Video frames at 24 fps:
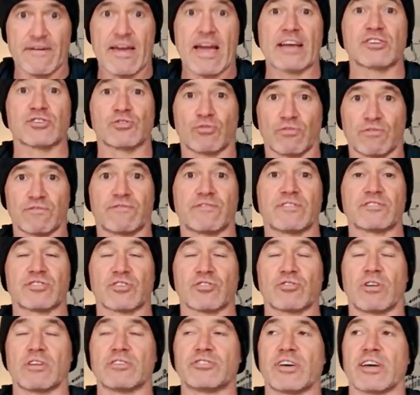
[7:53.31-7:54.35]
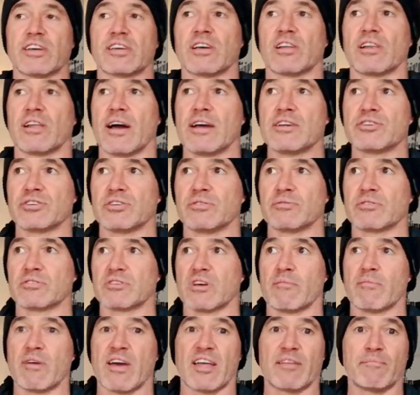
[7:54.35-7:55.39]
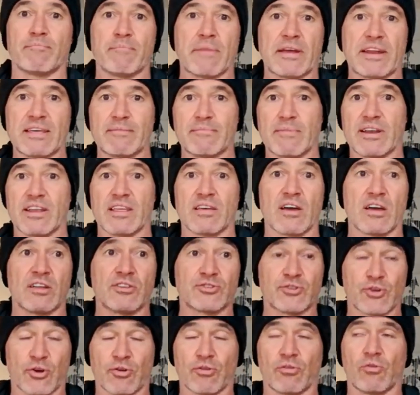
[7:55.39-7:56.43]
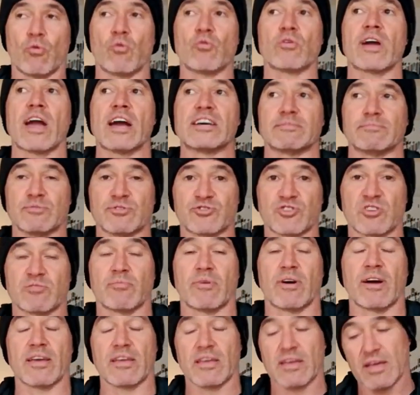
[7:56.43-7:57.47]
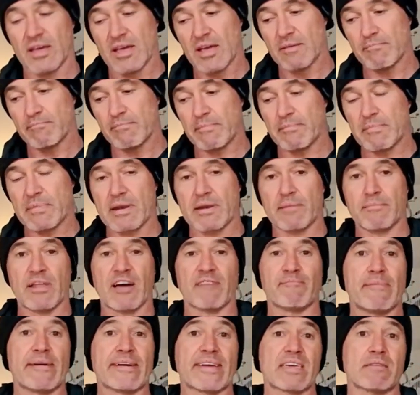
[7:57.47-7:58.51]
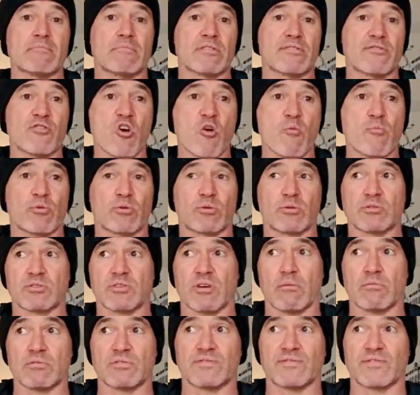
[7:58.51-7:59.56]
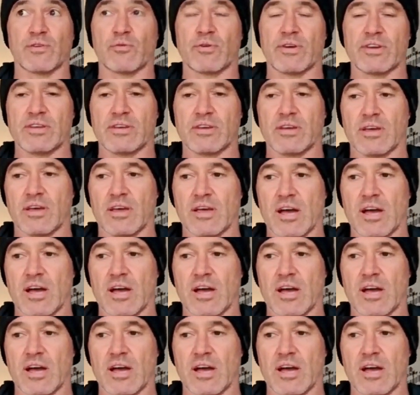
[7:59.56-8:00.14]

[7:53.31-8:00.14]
actual physical ejaculation, because I've had many, many internal orgasms during my lovemaking with her, because I was very